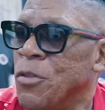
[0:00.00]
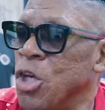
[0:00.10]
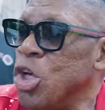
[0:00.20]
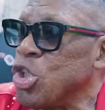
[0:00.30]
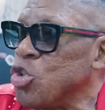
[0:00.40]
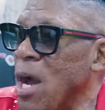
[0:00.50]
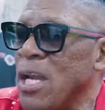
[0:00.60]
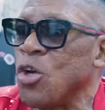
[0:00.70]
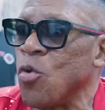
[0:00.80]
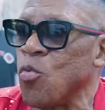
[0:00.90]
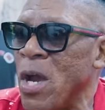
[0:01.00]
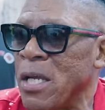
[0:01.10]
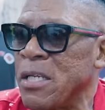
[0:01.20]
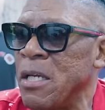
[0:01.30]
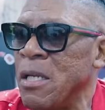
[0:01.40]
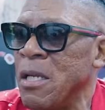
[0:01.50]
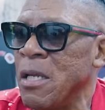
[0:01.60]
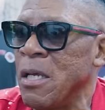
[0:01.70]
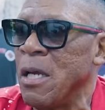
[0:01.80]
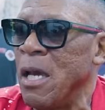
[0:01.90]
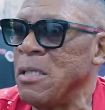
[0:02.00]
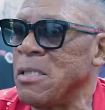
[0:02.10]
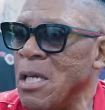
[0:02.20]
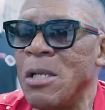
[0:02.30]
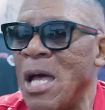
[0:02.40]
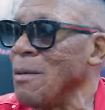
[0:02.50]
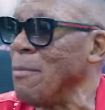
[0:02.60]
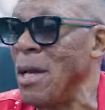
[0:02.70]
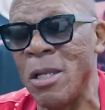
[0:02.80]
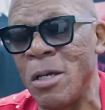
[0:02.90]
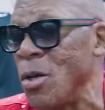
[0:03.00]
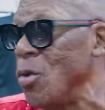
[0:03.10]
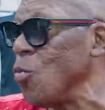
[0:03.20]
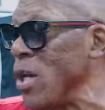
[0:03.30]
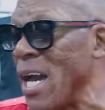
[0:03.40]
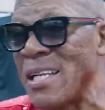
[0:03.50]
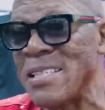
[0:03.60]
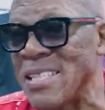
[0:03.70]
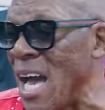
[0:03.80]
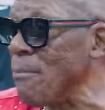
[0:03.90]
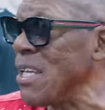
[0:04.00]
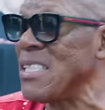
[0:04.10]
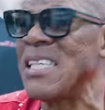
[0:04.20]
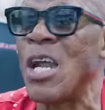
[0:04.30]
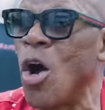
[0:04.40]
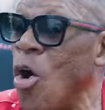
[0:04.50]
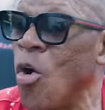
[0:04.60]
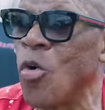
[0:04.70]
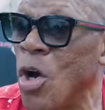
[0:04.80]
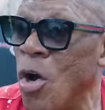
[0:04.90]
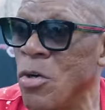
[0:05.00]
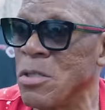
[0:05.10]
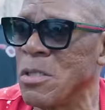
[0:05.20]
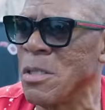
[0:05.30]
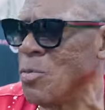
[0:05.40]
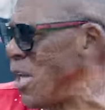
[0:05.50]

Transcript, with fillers: than to try to correct it and say, like, man, look, we gotta stop this at all costs.